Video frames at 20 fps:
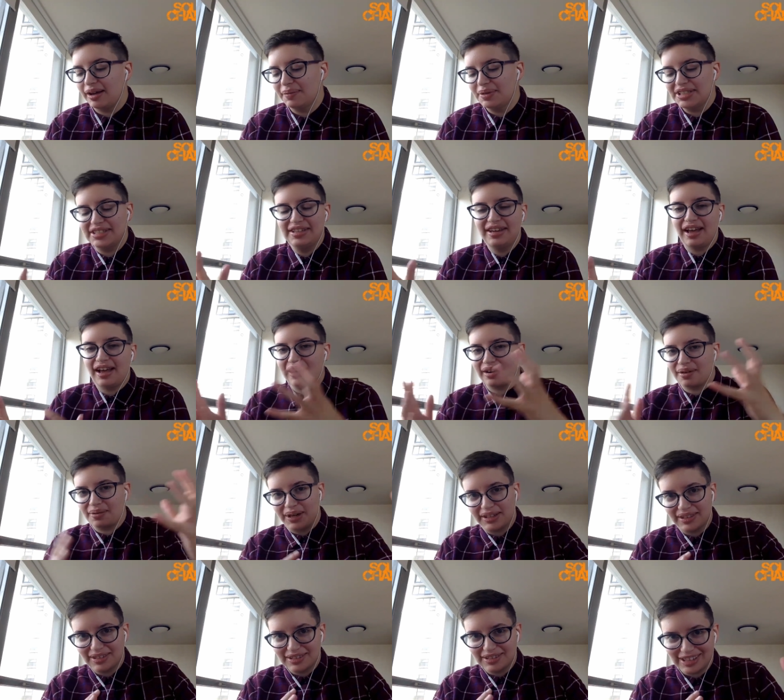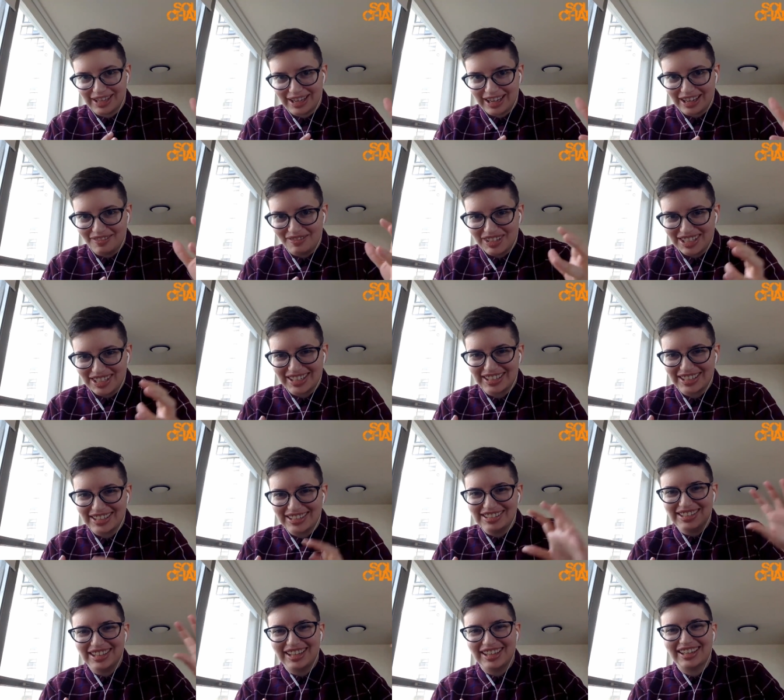It's not quite the same as
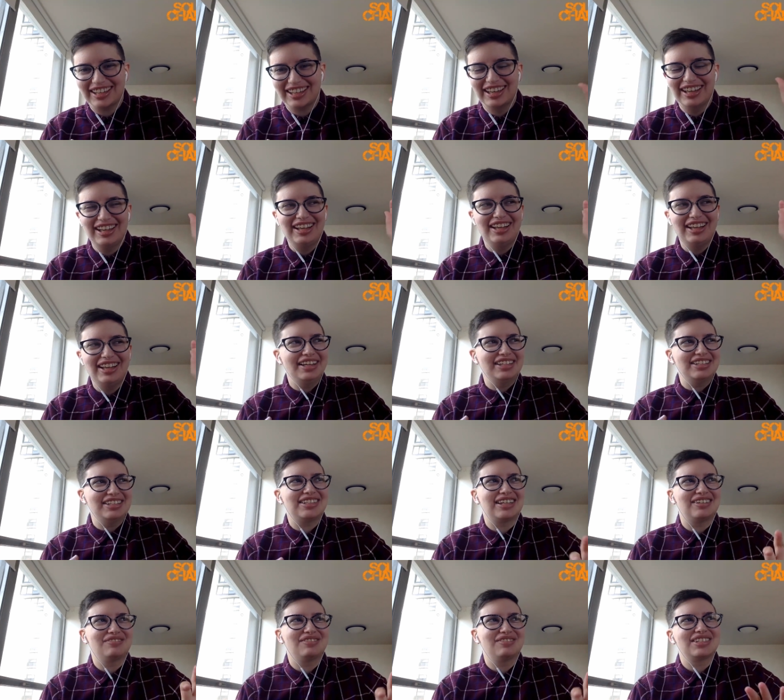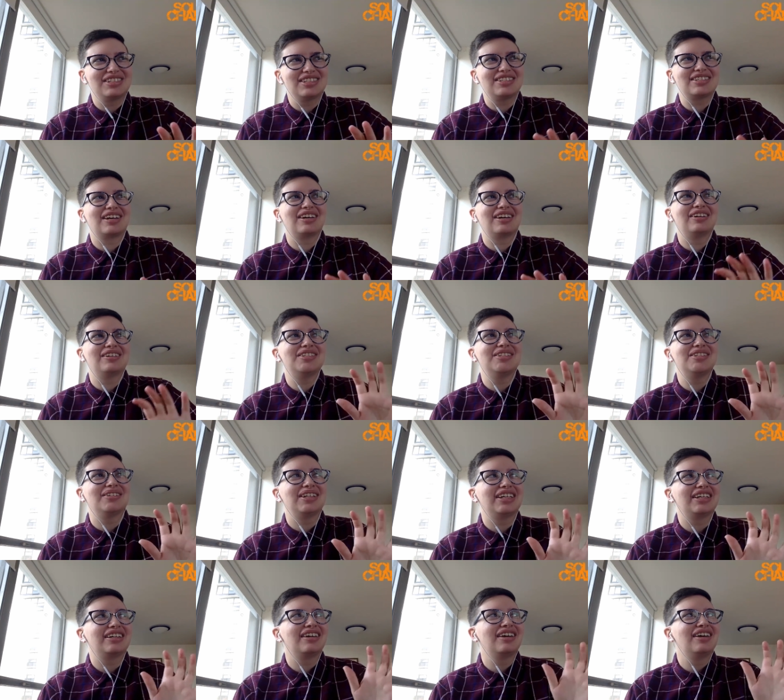it is like in San
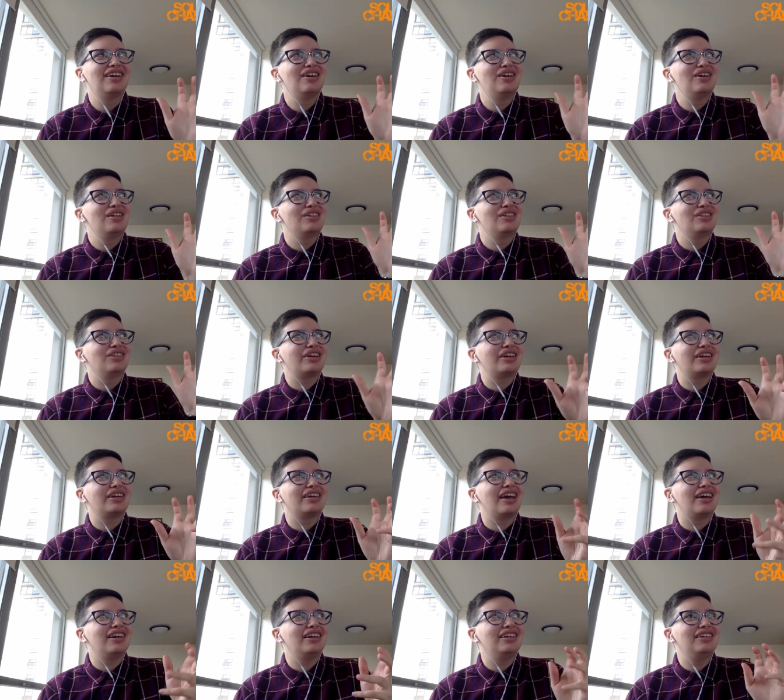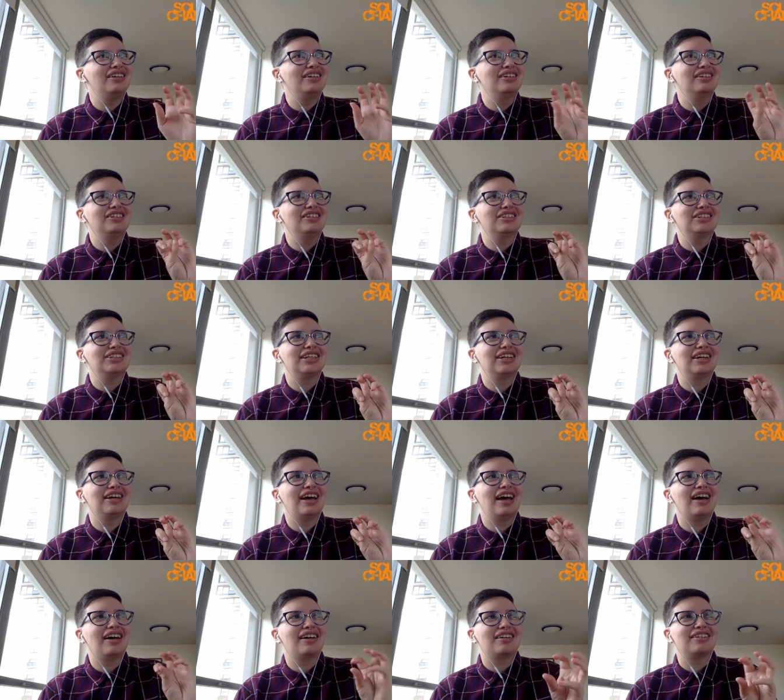Francisco. So like look at getting your
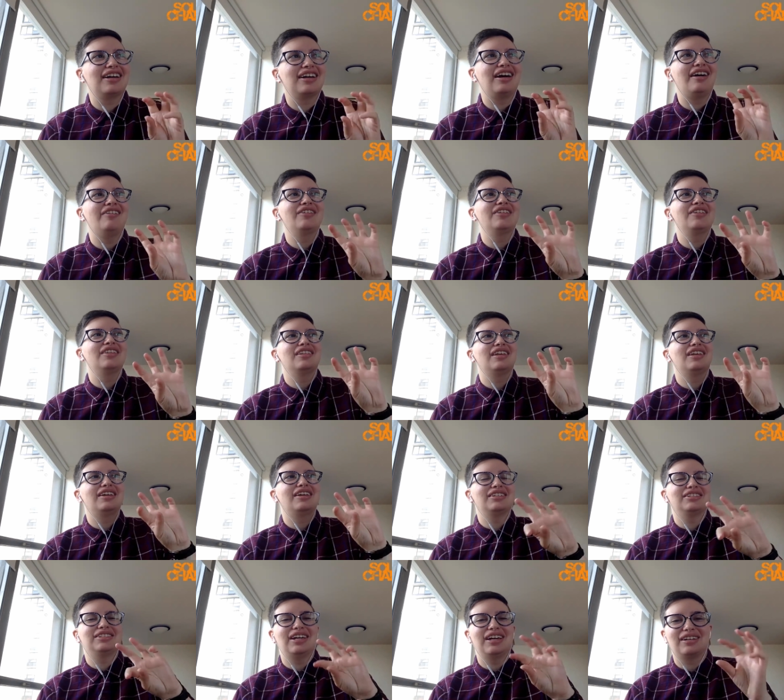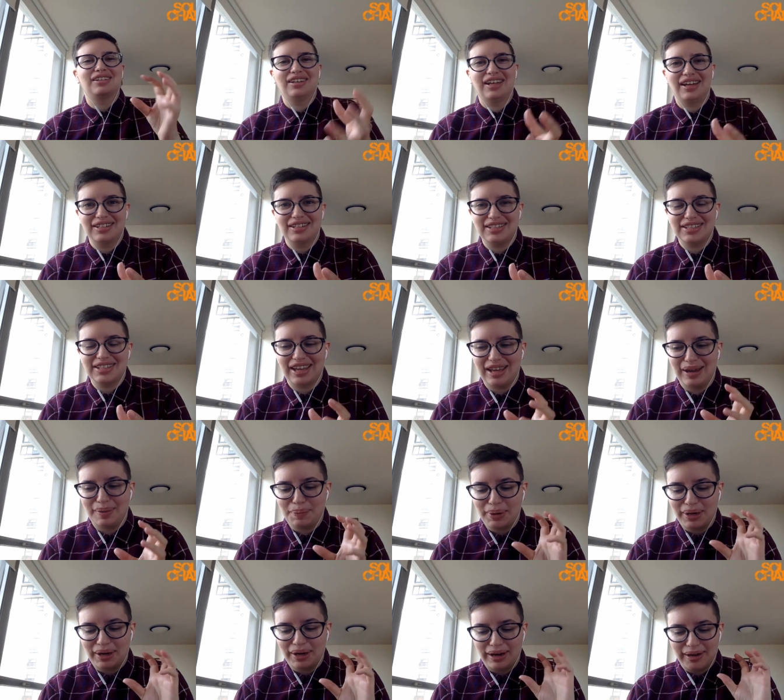head around the like tech
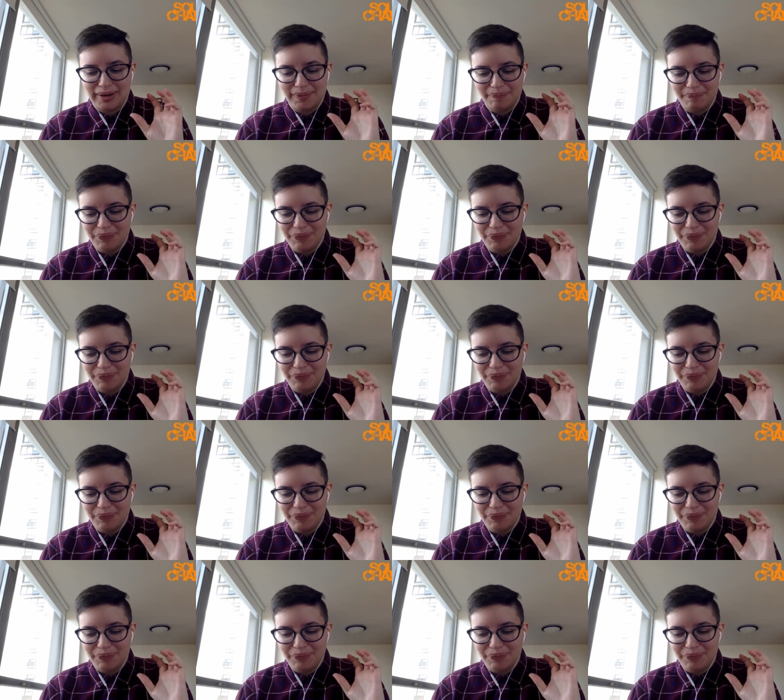landscape.